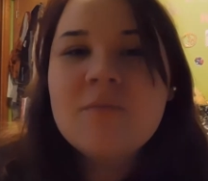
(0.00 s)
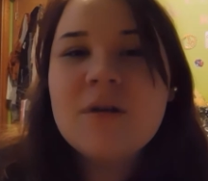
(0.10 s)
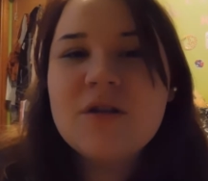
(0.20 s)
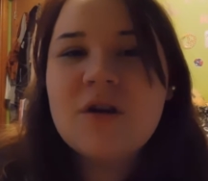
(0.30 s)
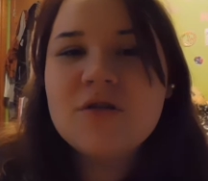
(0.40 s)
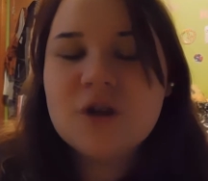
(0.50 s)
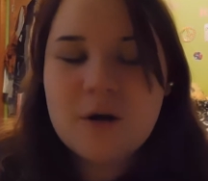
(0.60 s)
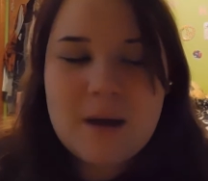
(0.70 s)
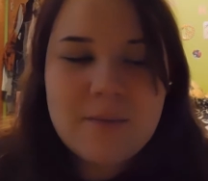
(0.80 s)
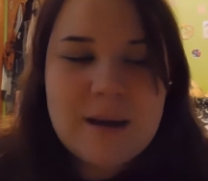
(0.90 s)
But those
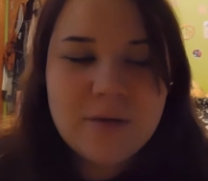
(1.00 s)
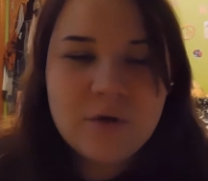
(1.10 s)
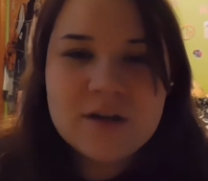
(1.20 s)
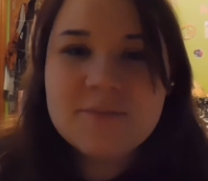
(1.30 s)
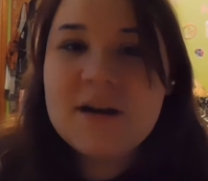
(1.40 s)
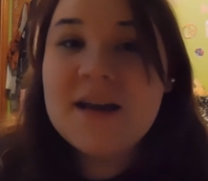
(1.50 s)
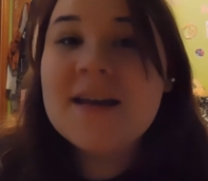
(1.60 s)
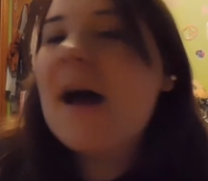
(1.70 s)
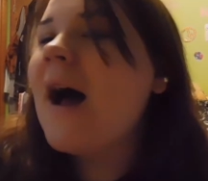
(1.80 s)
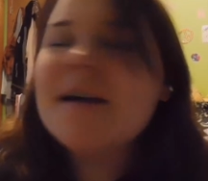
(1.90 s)
are my main ones. But
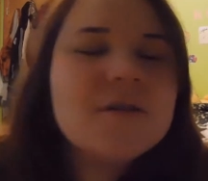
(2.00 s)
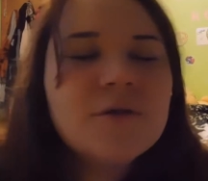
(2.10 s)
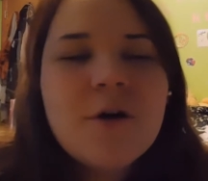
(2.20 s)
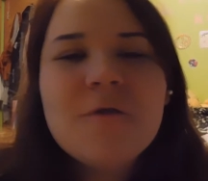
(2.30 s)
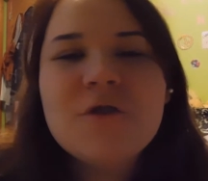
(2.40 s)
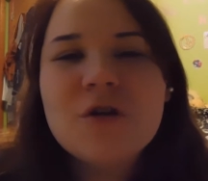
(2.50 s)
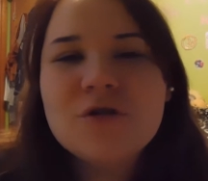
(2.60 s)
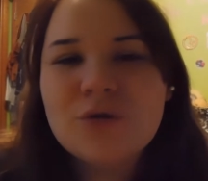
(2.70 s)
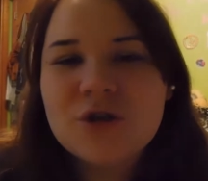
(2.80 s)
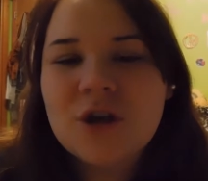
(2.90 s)
again, I don't know if
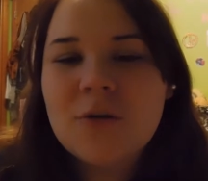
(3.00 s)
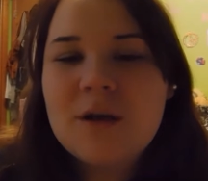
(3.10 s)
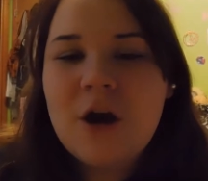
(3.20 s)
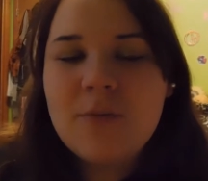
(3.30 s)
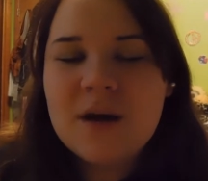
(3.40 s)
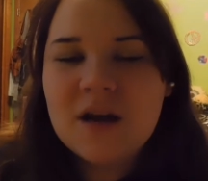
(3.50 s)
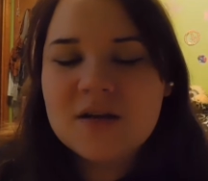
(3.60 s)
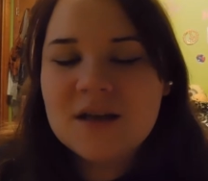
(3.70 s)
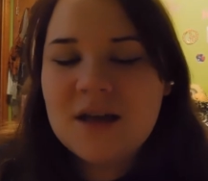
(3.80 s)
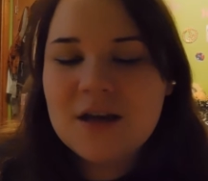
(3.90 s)
those stores are going to be open
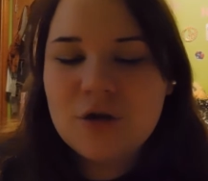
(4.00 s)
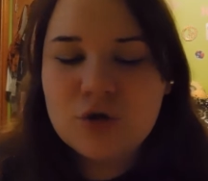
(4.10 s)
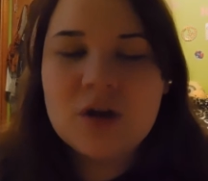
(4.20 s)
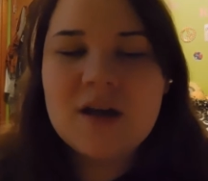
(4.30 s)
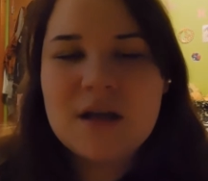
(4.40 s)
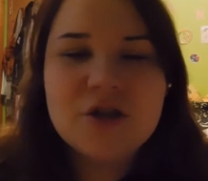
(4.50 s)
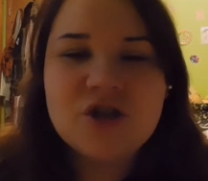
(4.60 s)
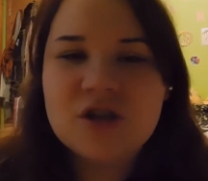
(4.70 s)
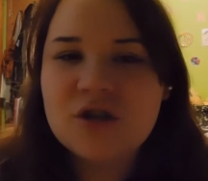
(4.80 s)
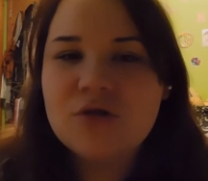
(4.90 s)
because, again, usually is
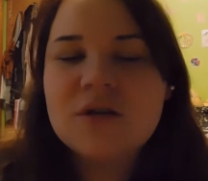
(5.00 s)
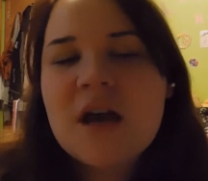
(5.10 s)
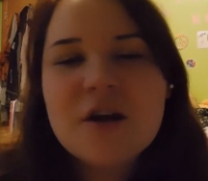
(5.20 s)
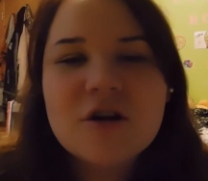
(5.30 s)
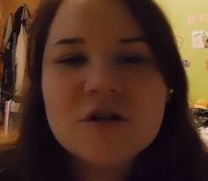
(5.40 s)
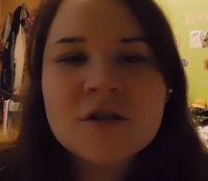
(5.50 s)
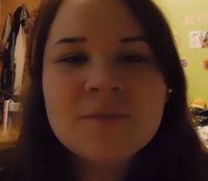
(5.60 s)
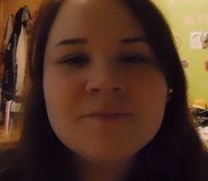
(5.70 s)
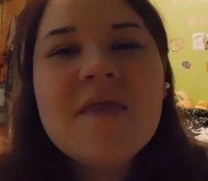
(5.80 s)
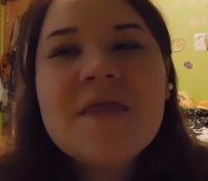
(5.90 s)
just those
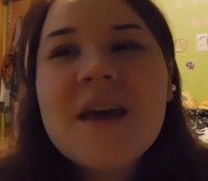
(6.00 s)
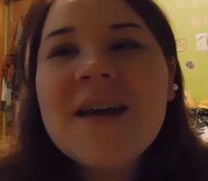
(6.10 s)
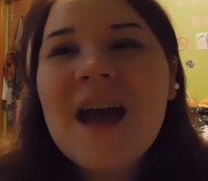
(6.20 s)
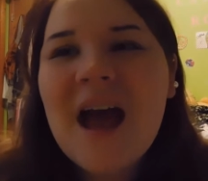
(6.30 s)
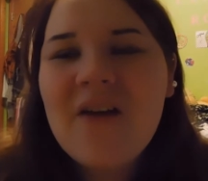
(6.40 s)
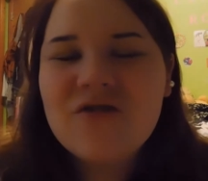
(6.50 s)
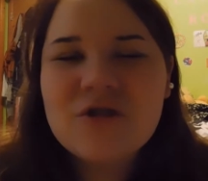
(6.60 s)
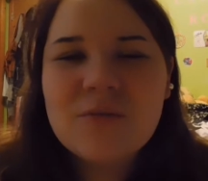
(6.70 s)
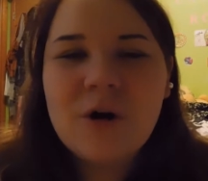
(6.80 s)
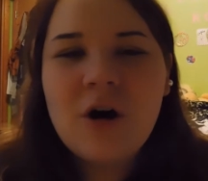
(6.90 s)
Anchors. Then after
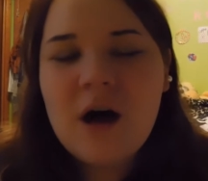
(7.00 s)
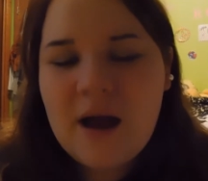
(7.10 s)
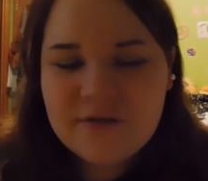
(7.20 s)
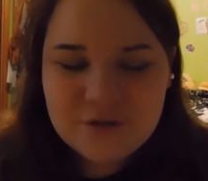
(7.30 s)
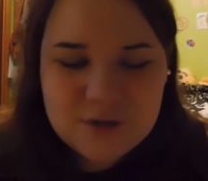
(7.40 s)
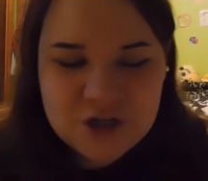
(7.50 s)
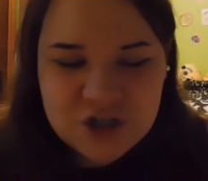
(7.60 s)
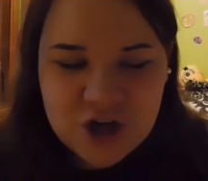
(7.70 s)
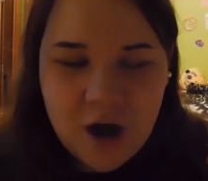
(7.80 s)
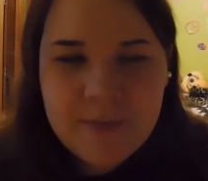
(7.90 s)
the mall, after we
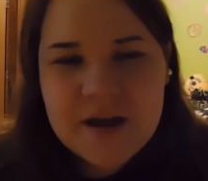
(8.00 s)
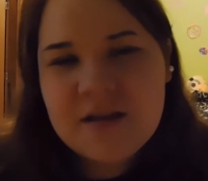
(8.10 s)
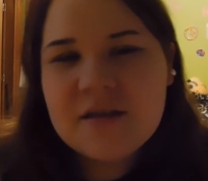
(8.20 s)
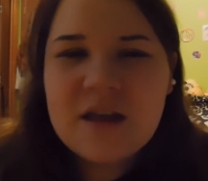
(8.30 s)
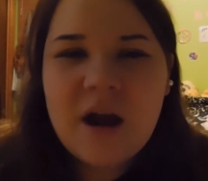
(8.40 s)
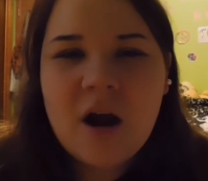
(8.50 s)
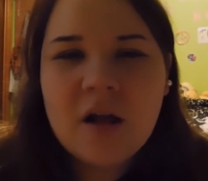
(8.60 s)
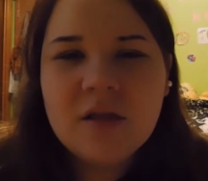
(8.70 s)
shop in there a